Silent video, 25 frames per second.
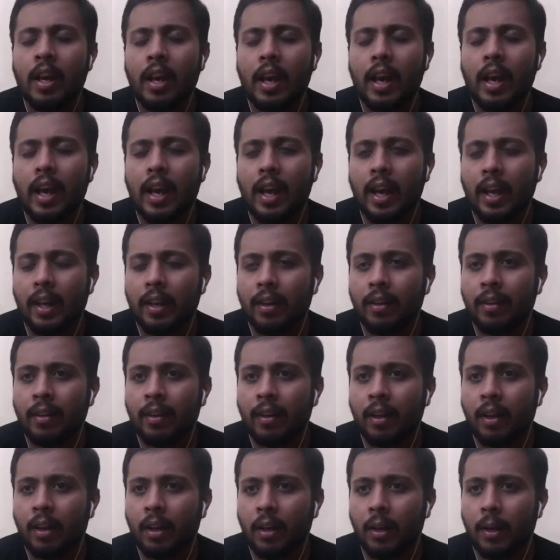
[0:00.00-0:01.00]
And
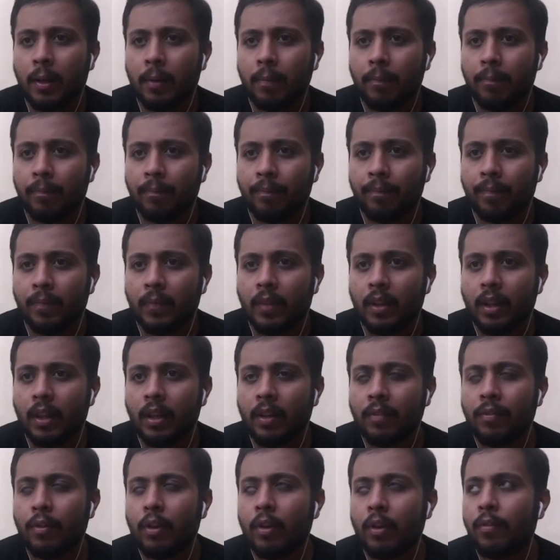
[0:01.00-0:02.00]

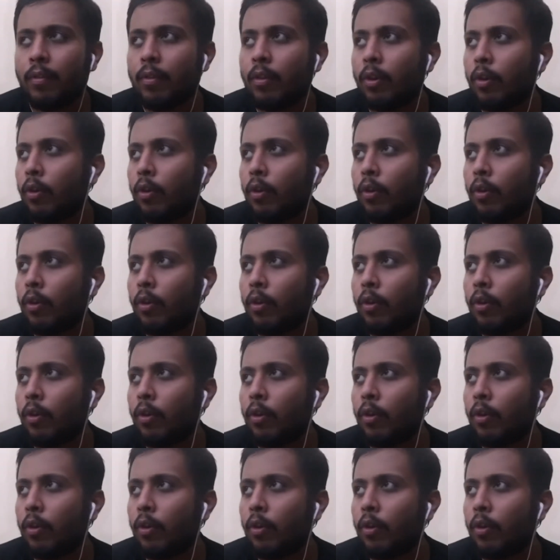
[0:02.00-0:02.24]
if you